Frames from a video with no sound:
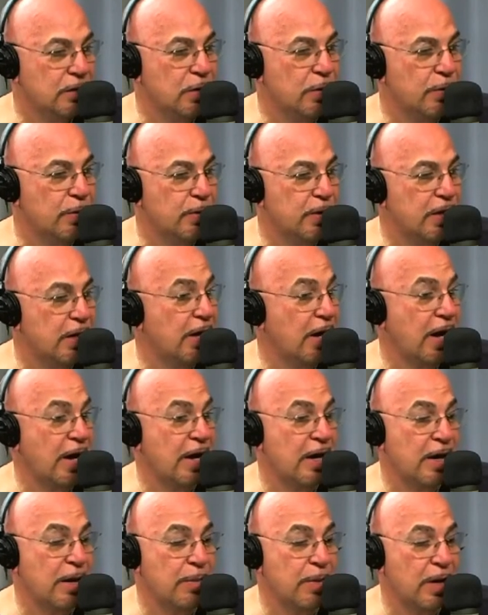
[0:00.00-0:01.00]
Go in there,
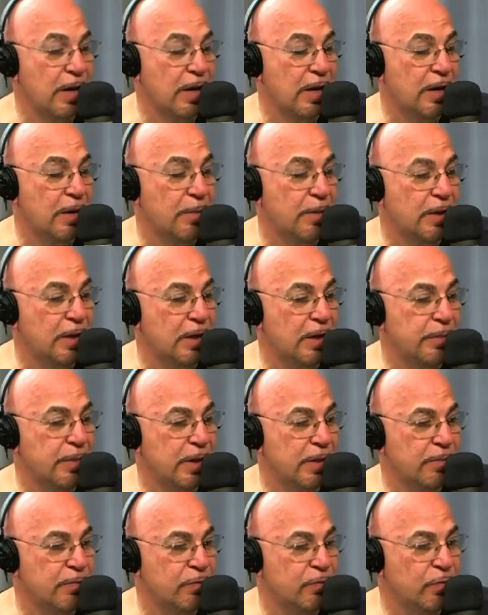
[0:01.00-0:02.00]
and I'm and I'm
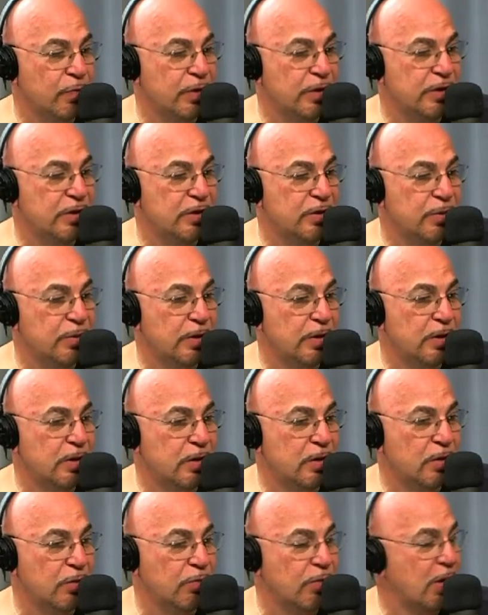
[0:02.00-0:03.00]
I'm I'm really
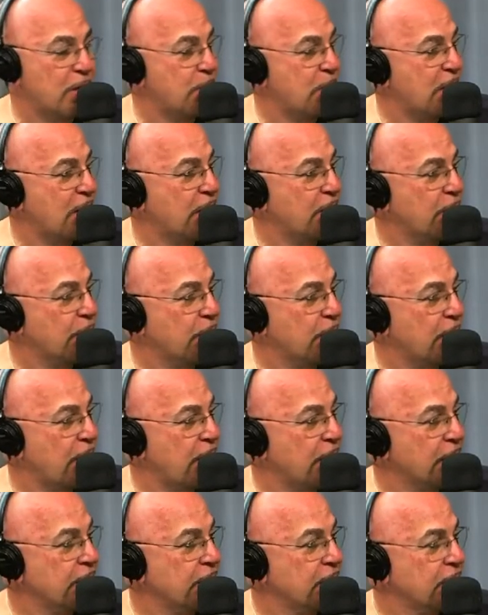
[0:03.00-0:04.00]
doing the red mango a
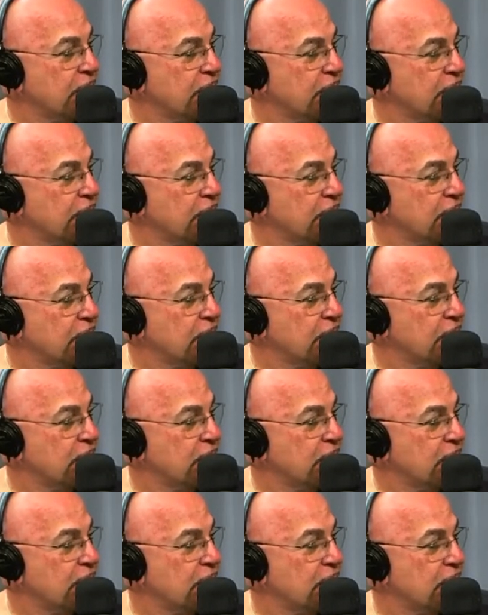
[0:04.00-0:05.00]
lot.
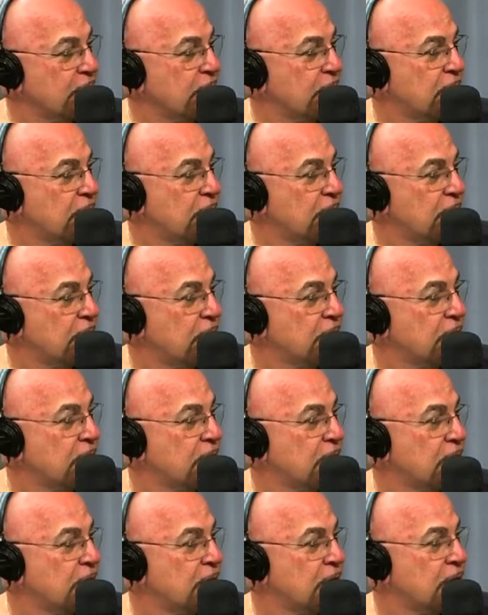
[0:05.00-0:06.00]
Yeah, because you know
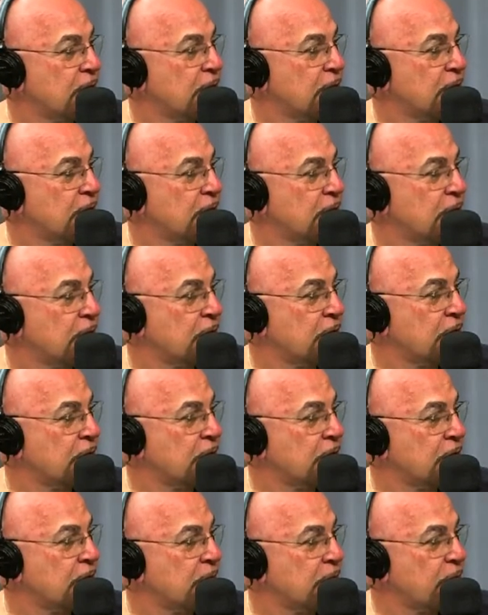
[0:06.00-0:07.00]
it's not healthy at
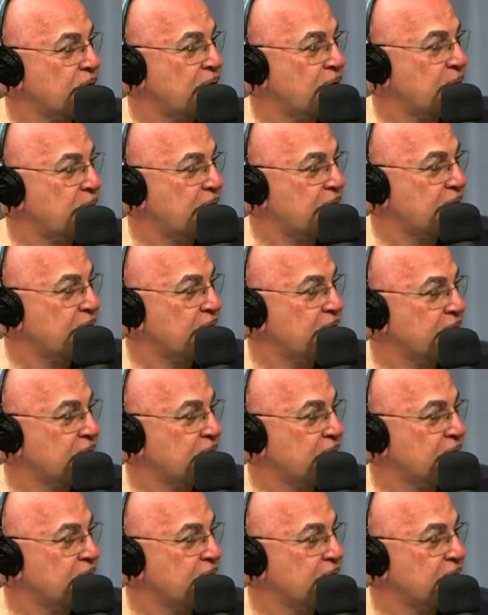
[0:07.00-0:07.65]
all. Red mango.